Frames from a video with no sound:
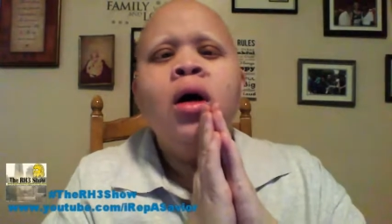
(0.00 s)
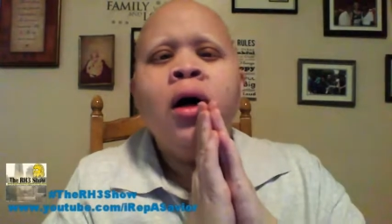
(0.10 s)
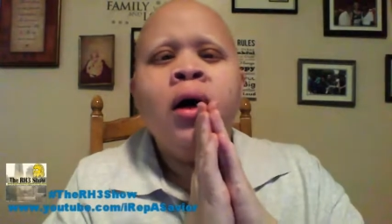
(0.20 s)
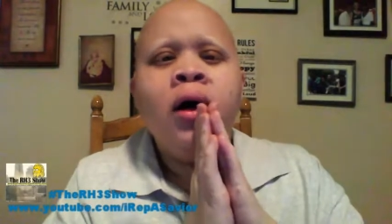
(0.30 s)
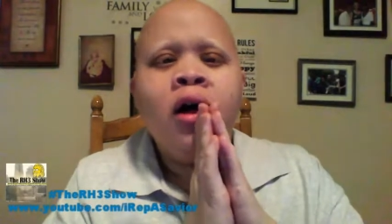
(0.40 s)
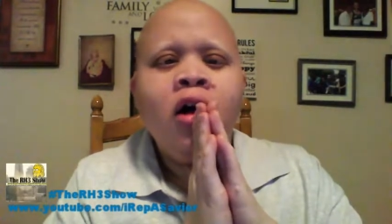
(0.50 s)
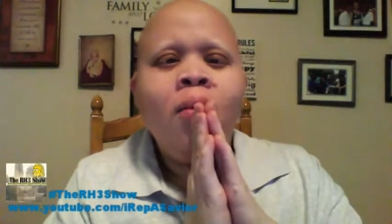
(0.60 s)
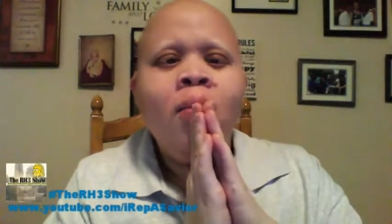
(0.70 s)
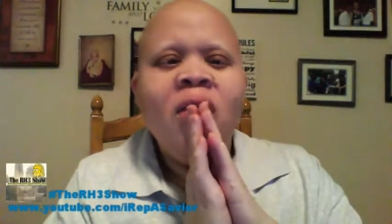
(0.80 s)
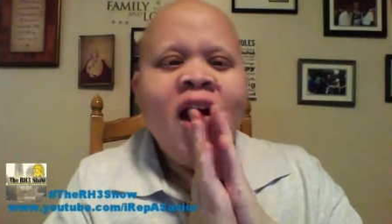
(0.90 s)

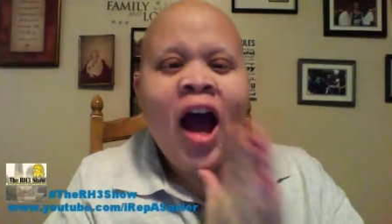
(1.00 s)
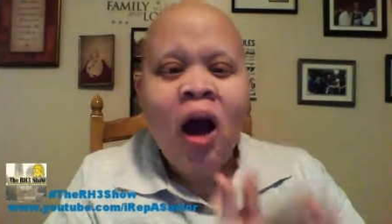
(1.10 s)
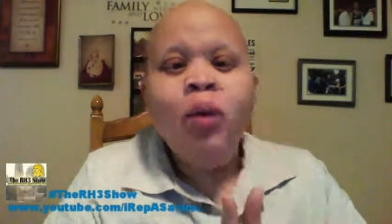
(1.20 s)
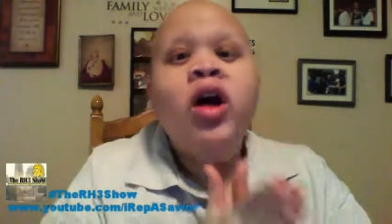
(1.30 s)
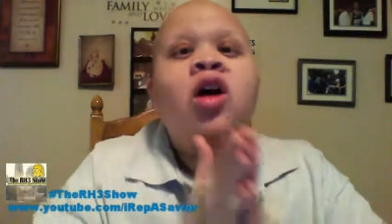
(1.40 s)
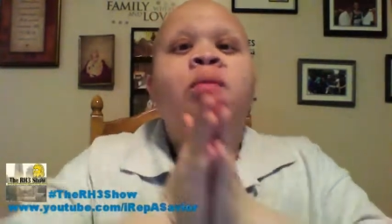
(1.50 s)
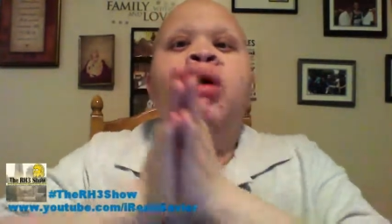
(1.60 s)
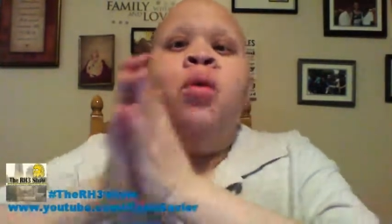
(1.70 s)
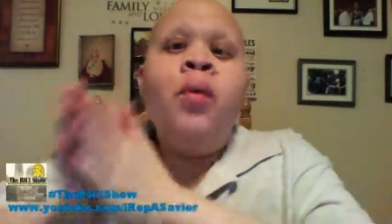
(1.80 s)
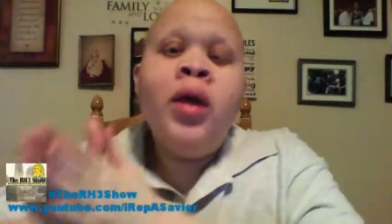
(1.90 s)
um, how we're going to be
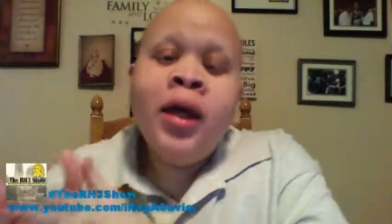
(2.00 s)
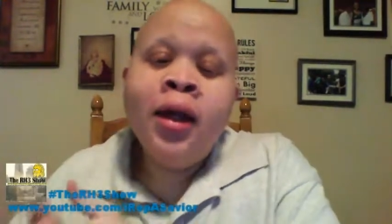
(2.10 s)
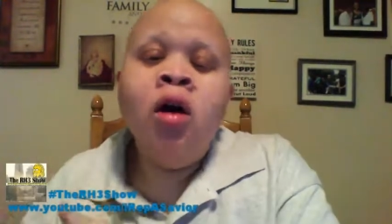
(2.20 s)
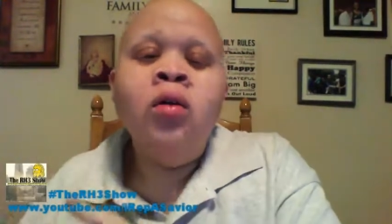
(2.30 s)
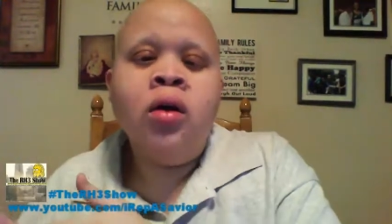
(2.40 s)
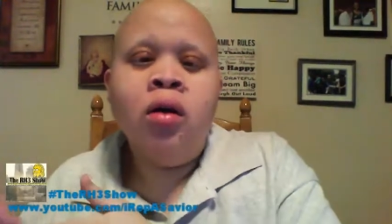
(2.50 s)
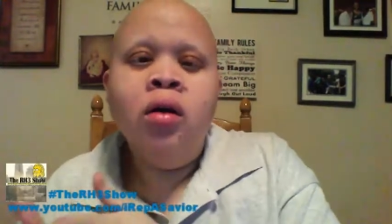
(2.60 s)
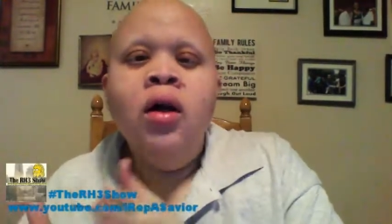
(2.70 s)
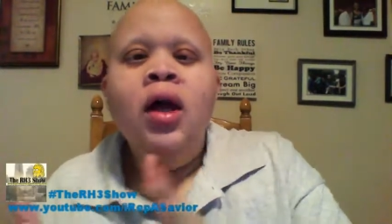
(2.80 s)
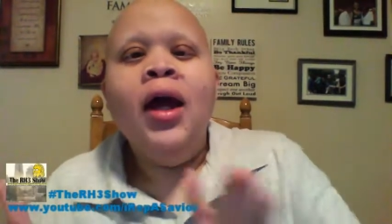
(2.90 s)
when we get older
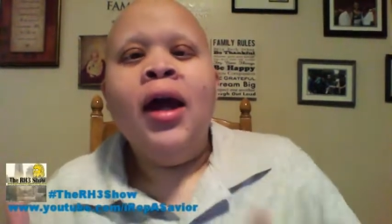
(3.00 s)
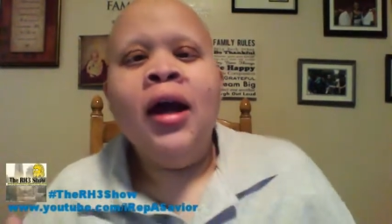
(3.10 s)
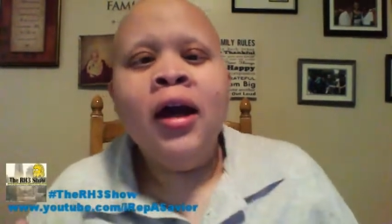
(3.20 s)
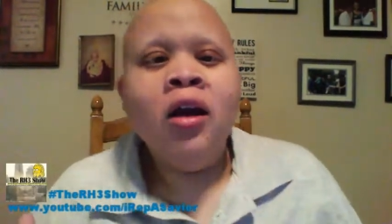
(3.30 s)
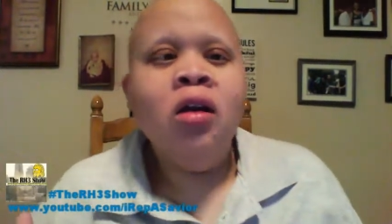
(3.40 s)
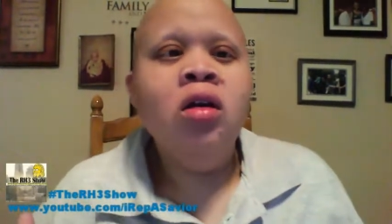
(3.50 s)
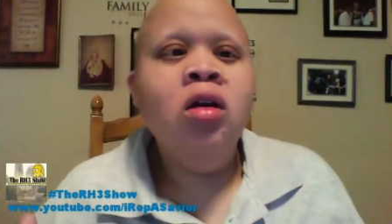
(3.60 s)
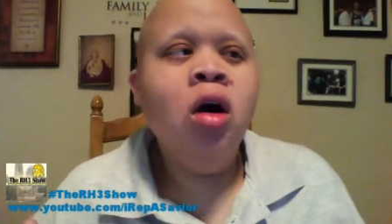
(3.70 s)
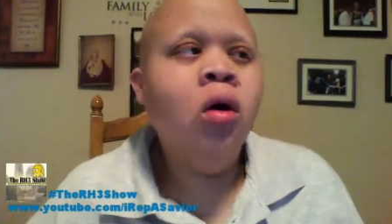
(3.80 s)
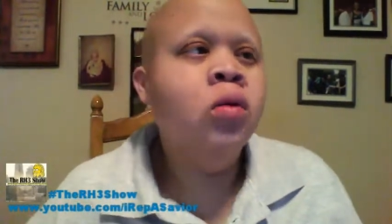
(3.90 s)
and you
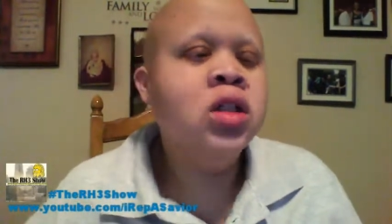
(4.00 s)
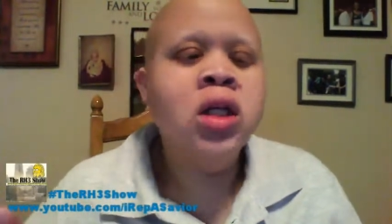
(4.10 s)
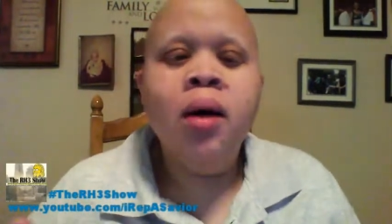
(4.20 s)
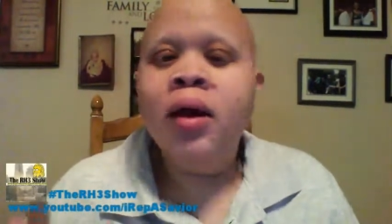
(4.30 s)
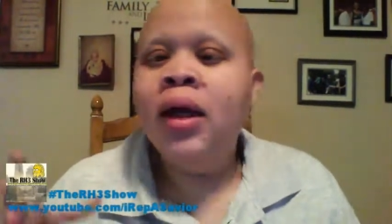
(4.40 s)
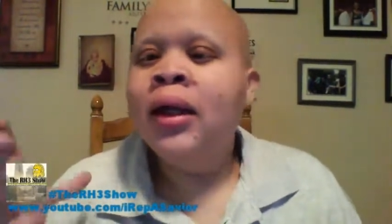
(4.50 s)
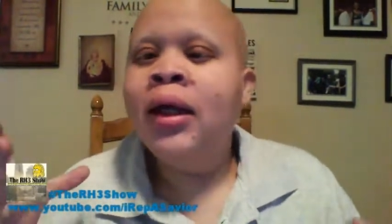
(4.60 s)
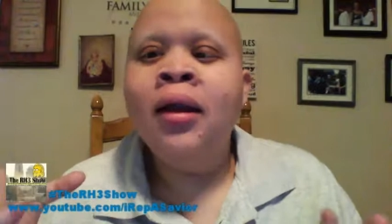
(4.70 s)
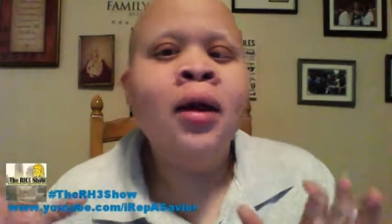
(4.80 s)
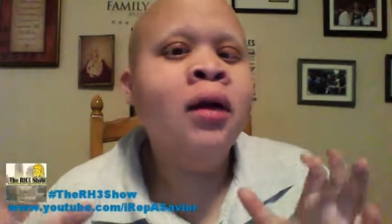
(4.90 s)
know some and,
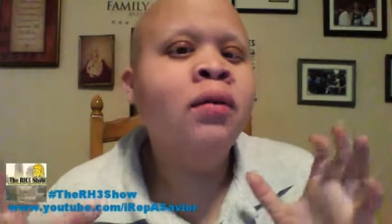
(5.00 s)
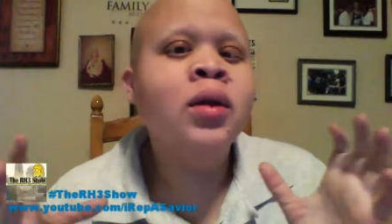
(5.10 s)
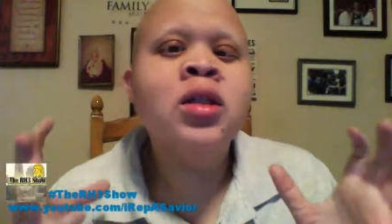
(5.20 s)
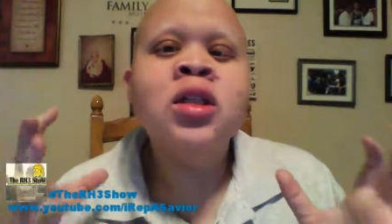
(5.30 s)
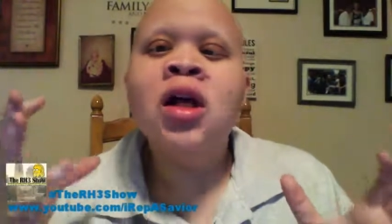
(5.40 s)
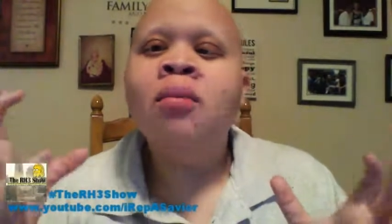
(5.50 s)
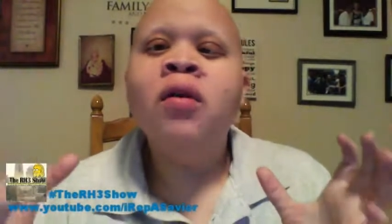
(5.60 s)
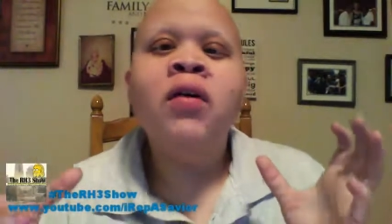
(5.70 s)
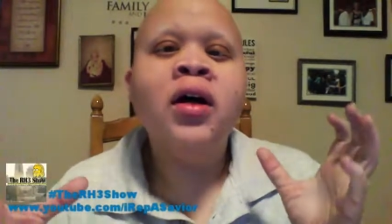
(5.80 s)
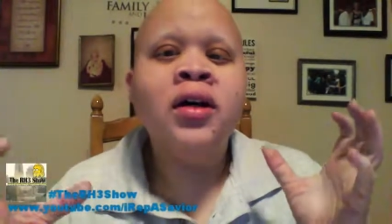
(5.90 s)
and even some
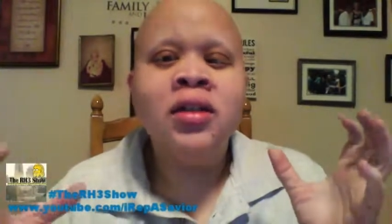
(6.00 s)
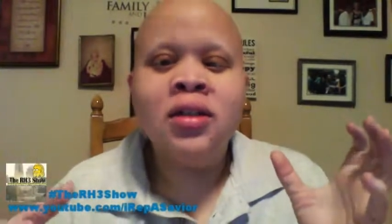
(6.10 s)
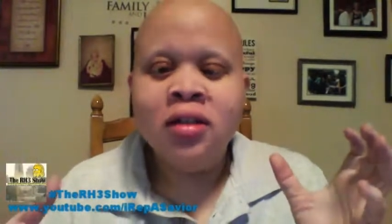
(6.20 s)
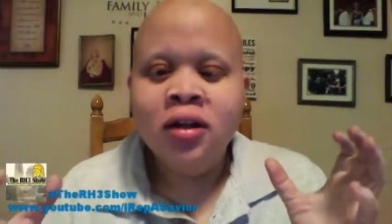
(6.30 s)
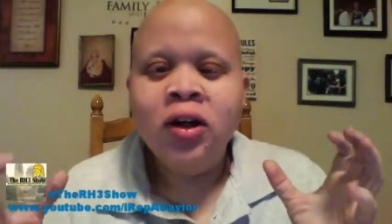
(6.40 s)
of us